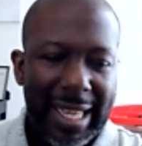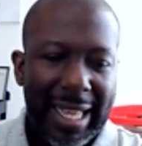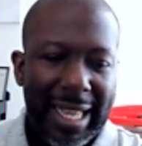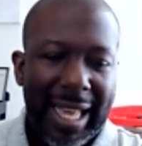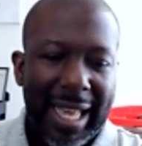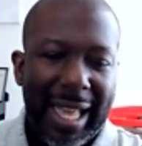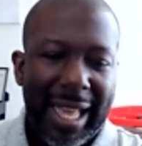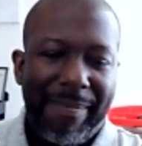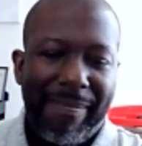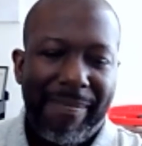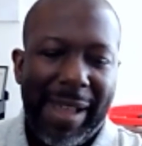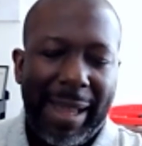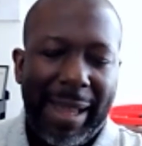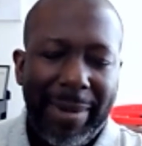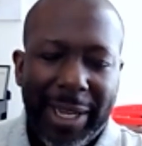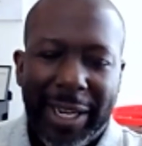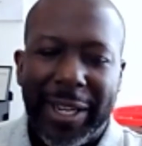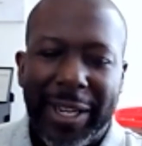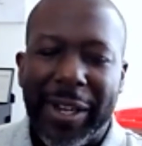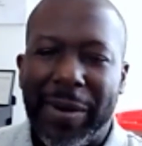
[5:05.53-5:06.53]
maybe gonna
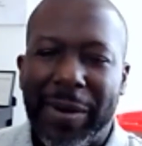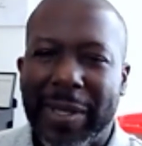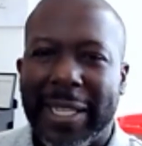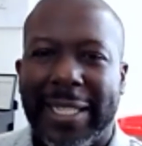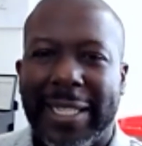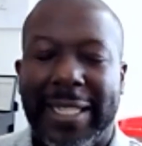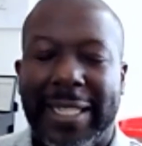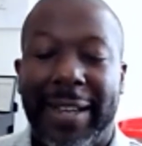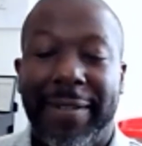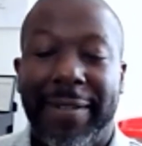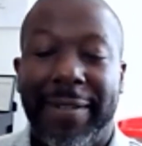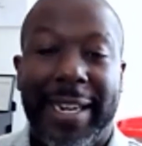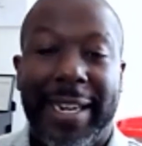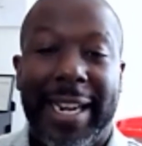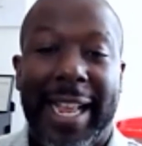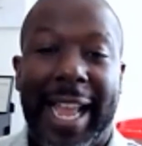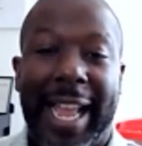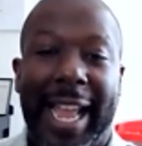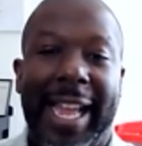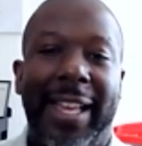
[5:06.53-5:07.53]
go with a
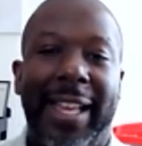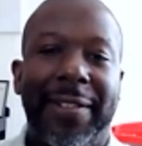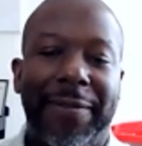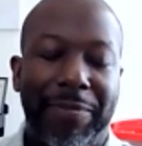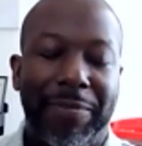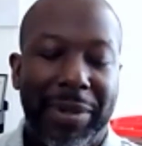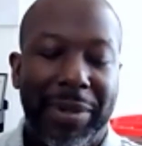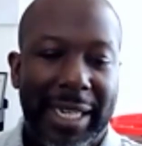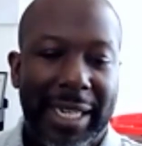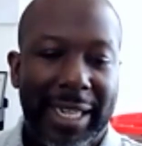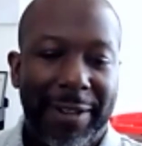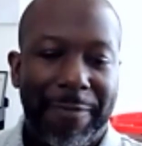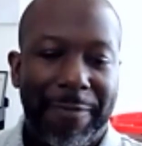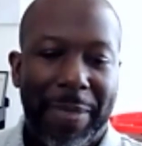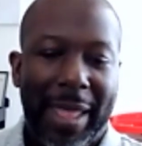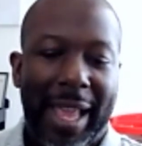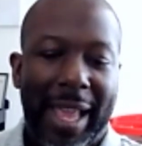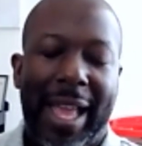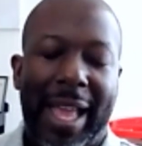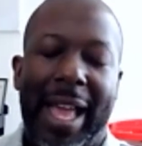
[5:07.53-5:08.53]
7.5. But
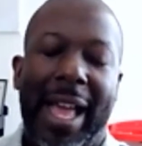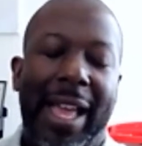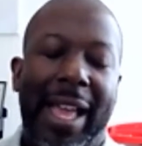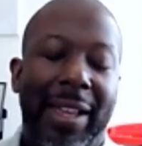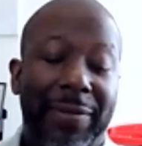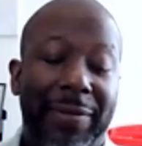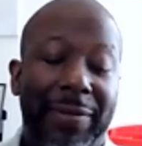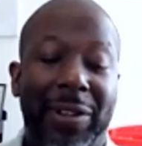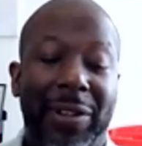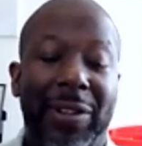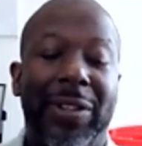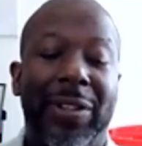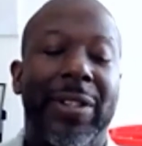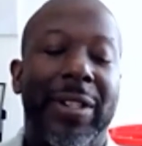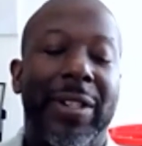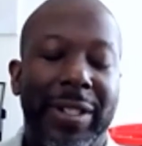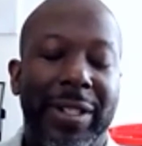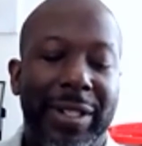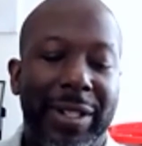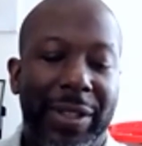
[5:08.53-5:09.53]
I've
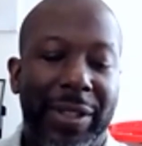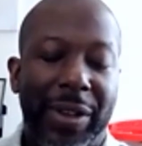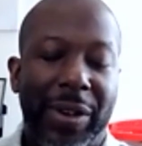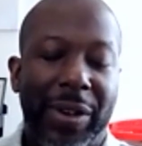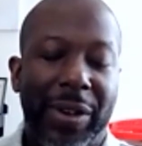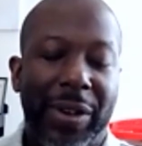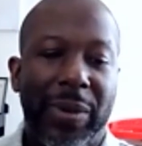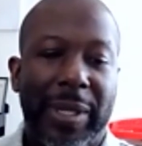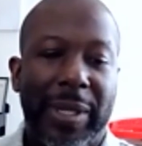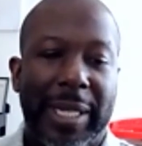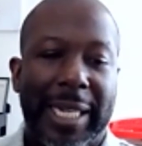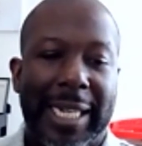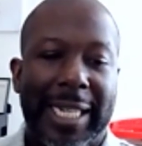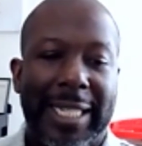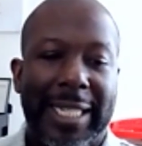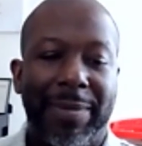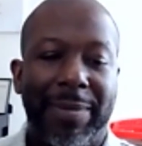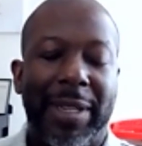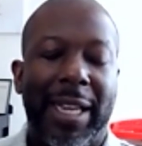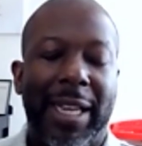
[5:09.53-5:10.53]
learned though that
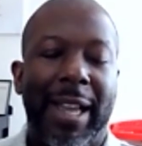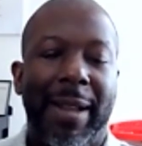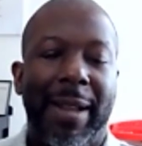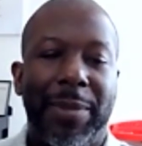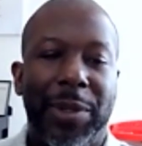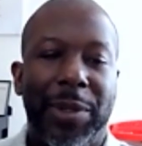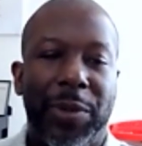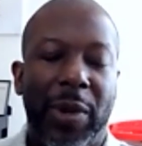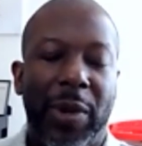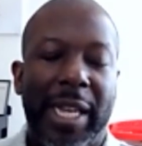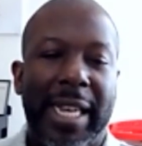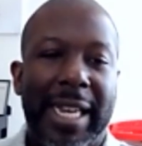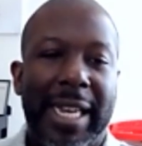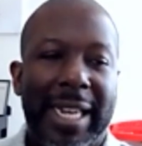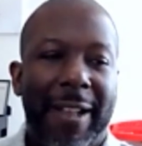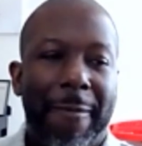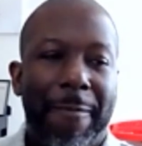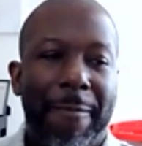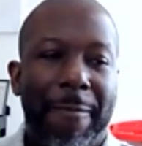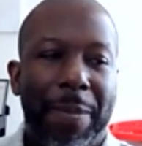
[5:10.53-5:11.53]
sometimes when
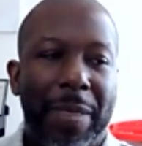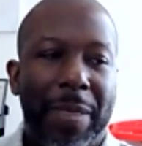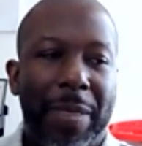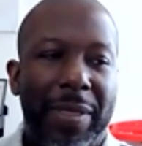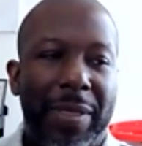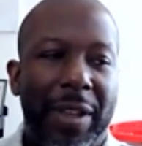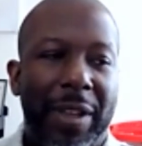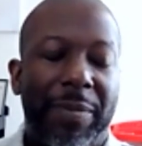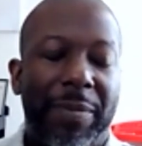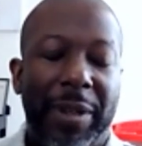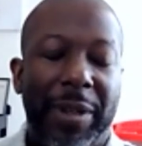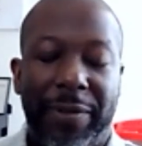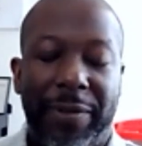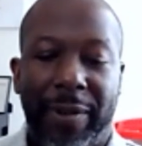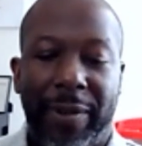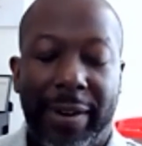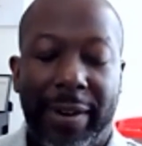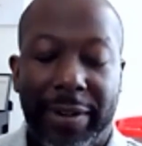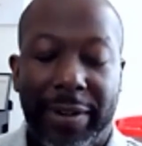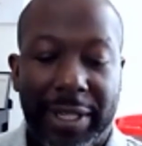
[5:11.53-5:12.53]
there have been
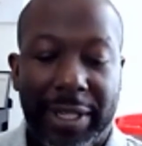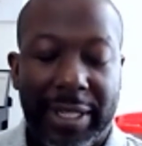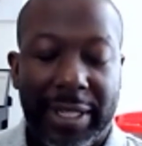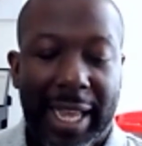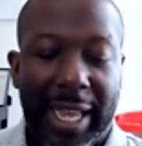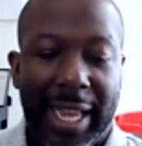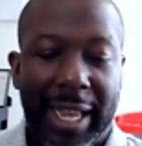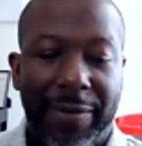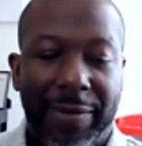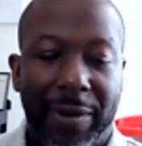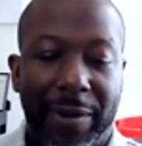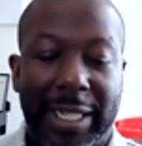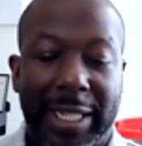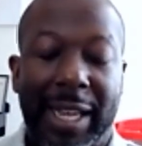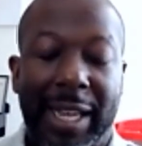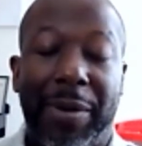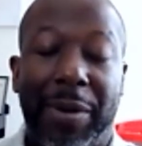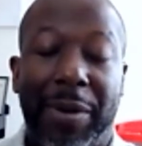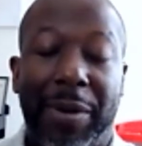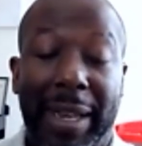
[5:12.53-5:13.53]
fragrances like, for example,
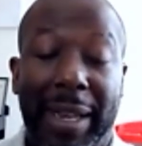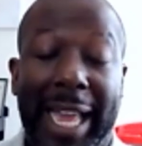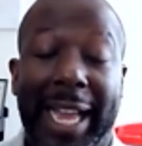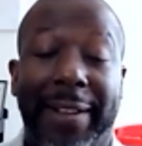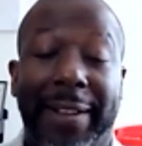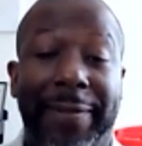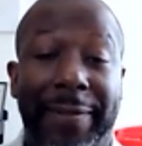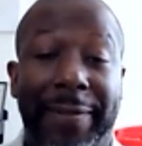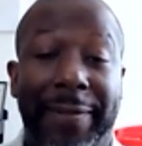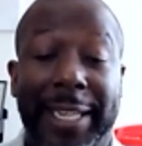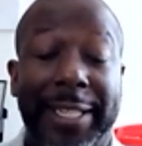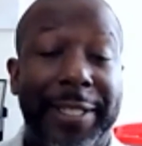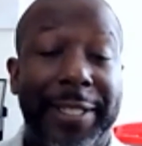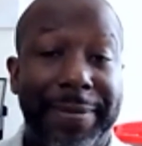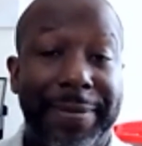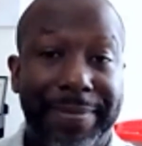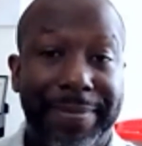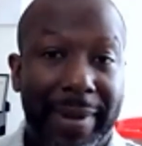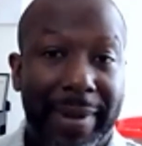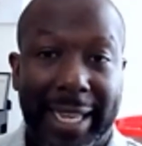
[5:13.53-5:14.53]
Black Phantom
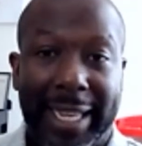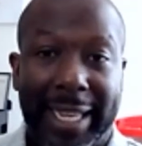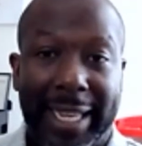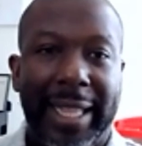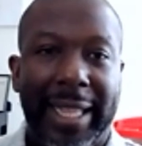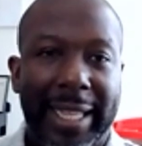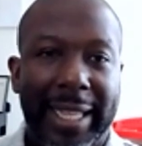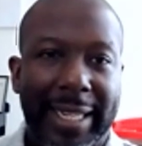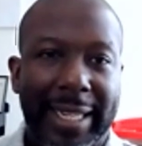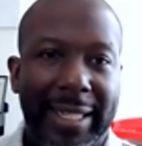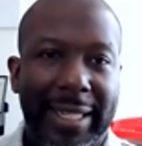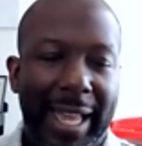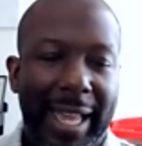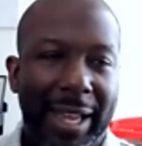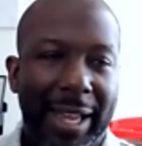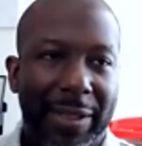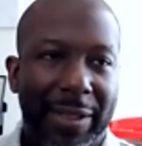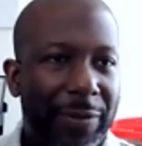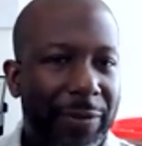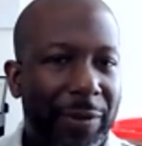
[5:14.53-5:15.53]
by Killian. Like the
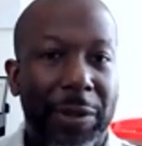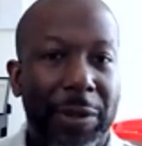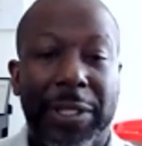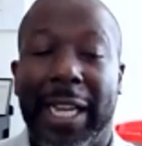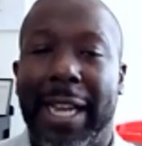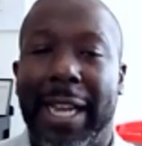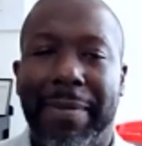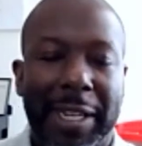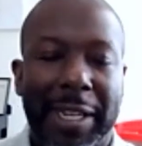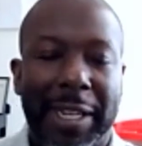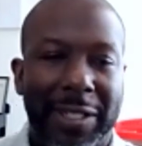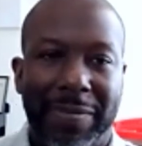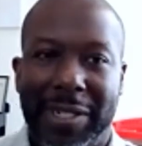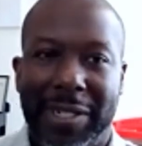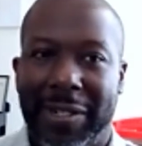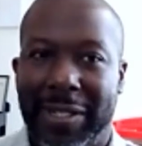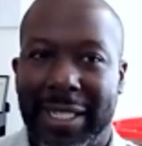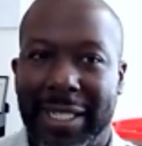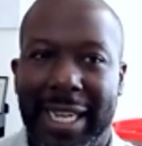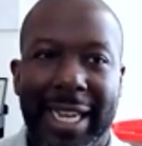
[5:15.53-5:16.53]
first time I smelled it,
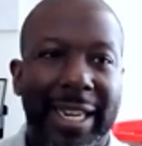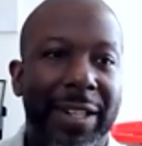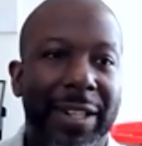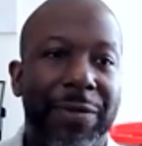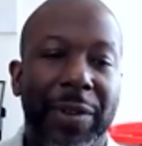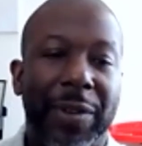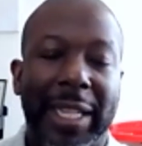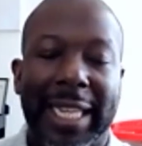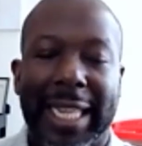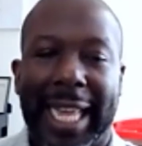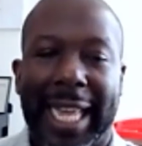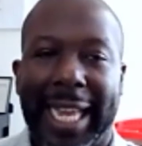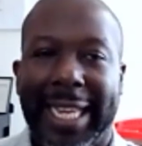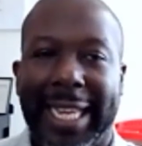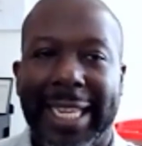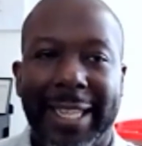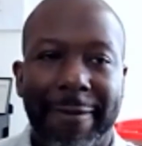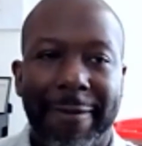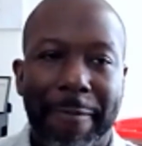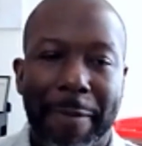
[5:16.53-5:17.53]
I didn't really like it.